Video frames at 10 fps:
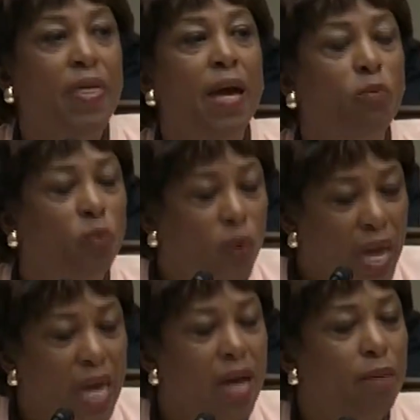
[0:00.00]
that
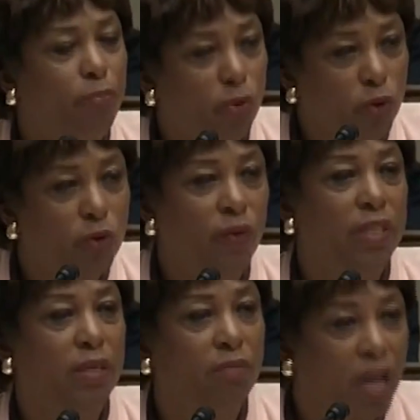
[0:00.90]
we approve
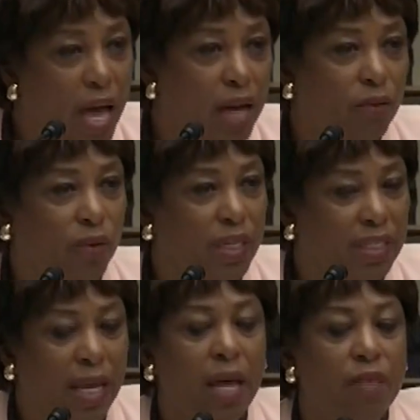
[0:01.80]
as a Congress,
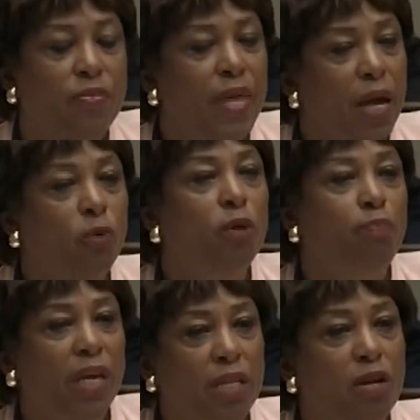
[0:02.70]
there
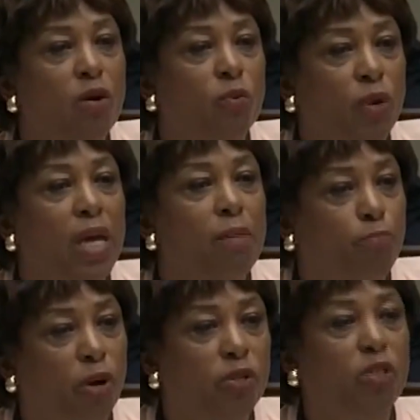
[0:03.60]
would be no
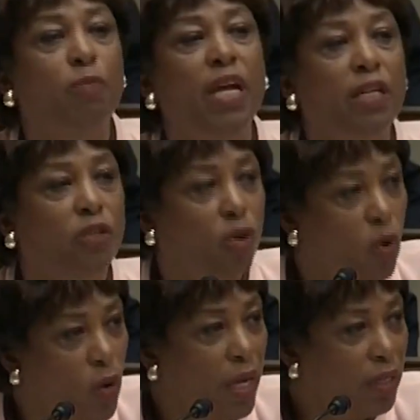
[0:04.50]
reimbursement
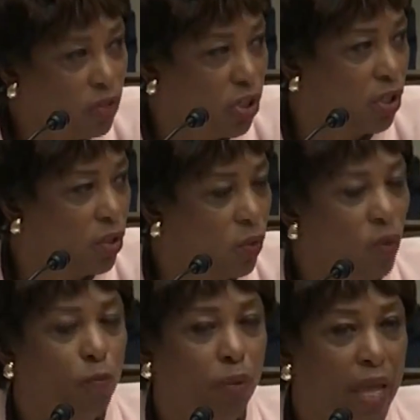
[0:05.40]
going
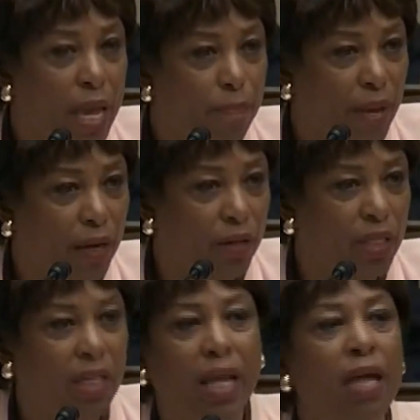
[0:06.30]
to Planned
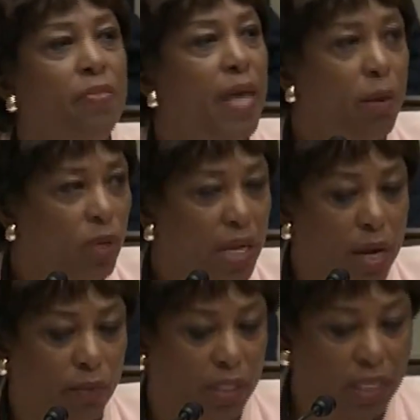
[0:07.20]
Parenthood. They would
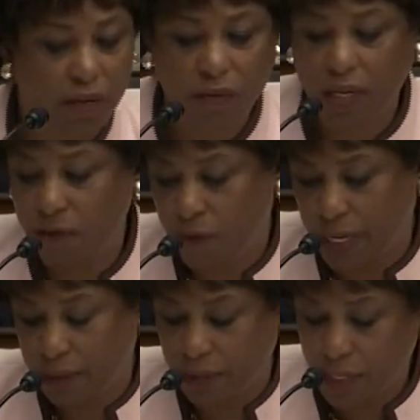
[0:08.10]
not receive any
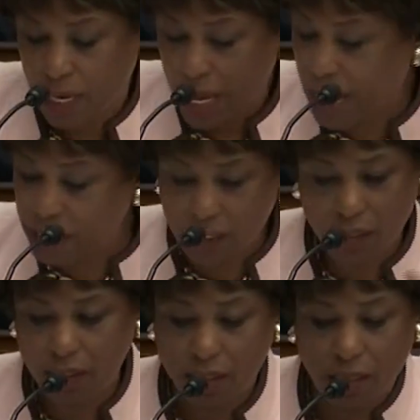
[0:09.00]
funds. I just,